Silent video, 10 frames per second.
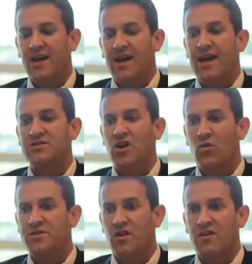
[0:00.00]
And so
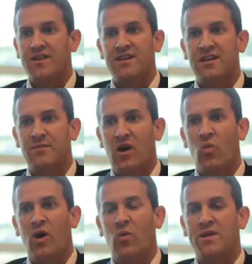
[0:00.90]
we started thinking about
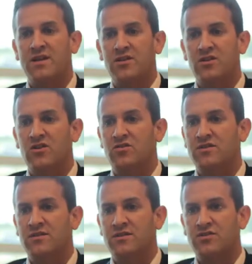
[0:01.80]
what we need to do
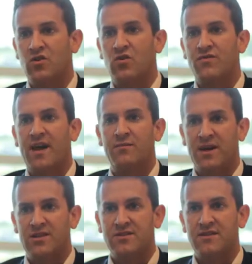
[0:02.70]
to serve that
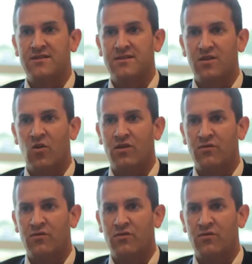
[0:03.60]
patient going